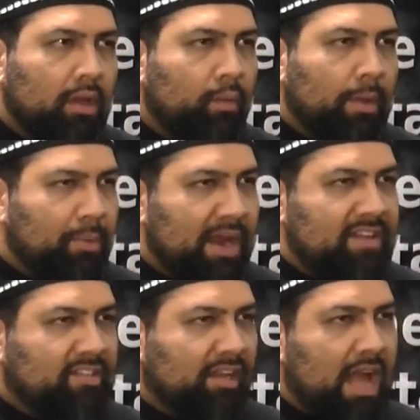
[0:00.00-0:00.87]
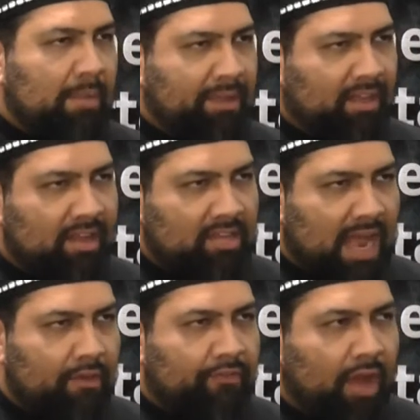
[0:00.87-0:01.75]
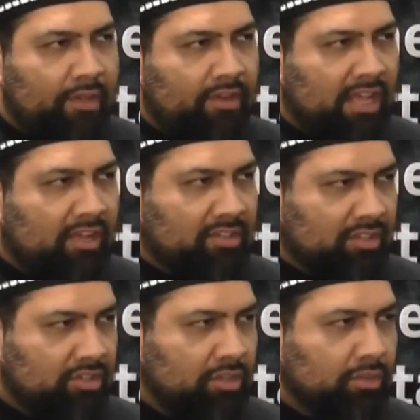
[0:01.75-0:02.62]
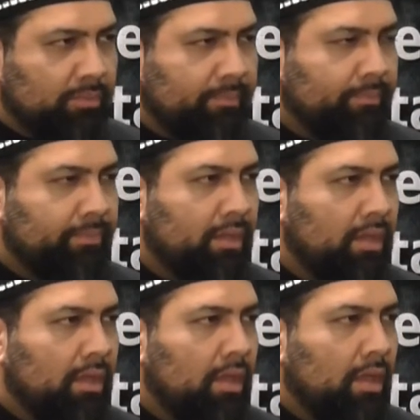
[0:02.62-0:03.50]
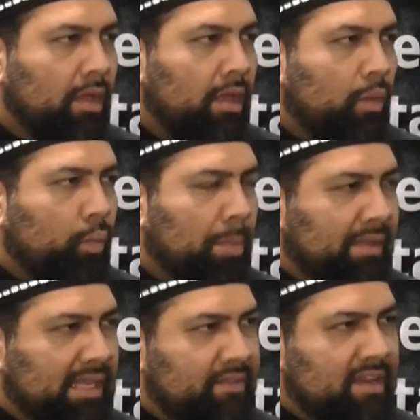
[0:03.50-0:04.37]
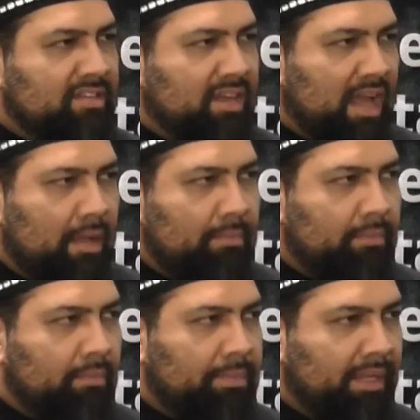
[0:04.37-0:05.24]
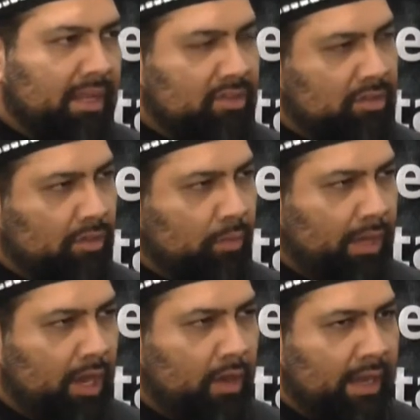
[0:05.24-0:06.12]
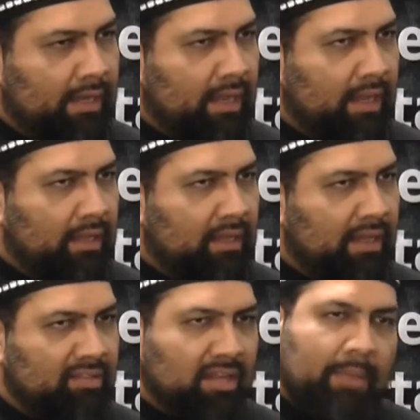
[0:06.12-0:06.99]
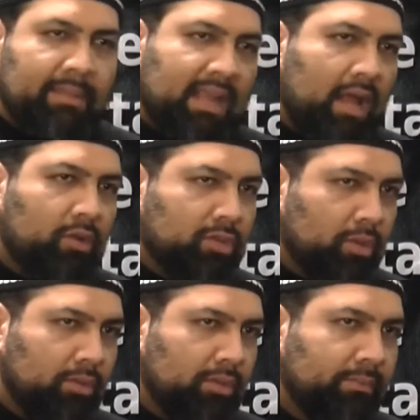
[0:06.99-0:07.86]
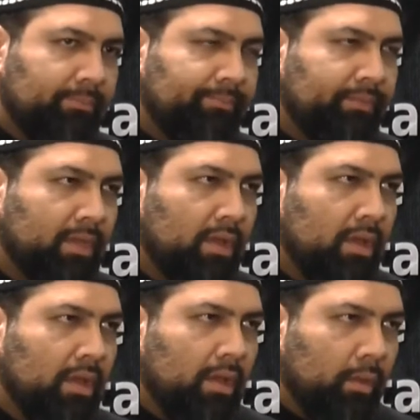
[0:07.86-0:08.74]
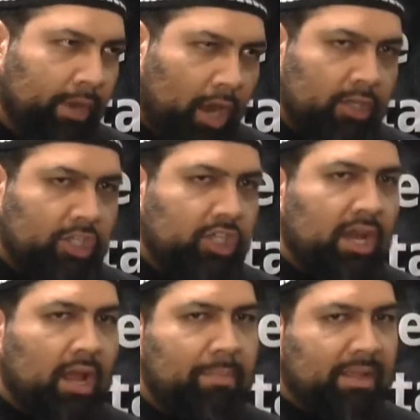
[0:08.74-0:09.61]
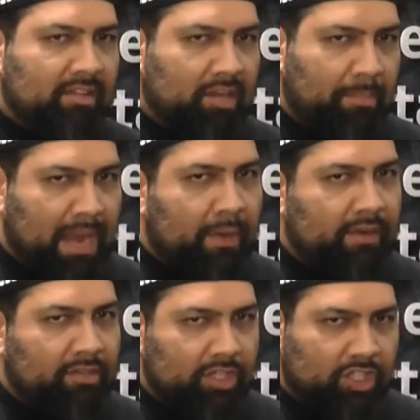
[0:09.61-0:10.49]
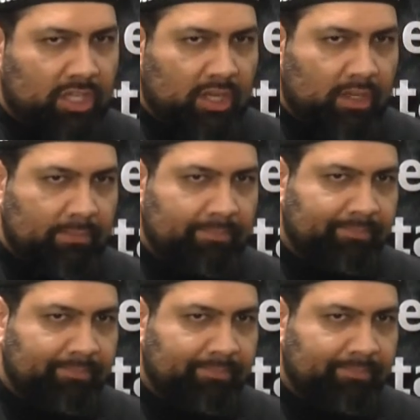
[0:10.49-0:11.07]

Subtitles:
We pray salat because our father tells us to. We believe in Islam because we are in an Islamic household. We are Shia because our parents are Shia.